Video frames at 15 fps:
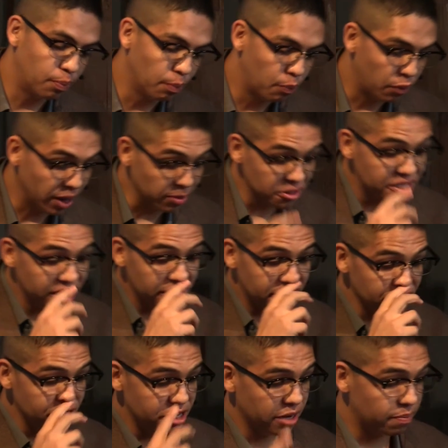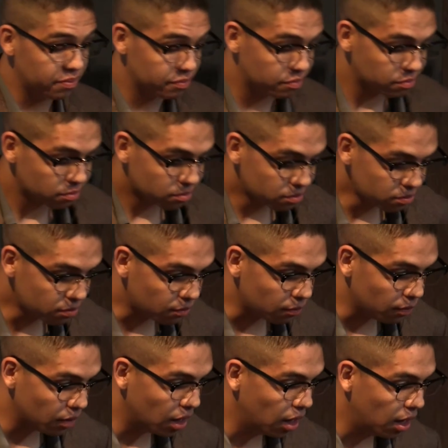Pueblo citizenship
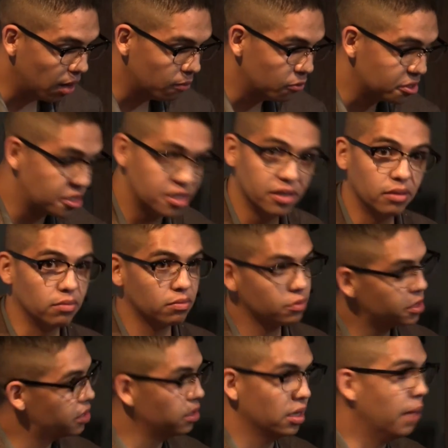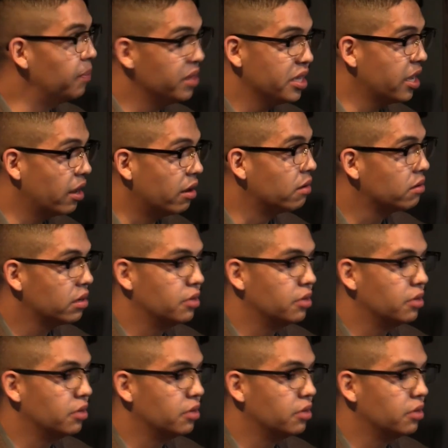was still up in the air.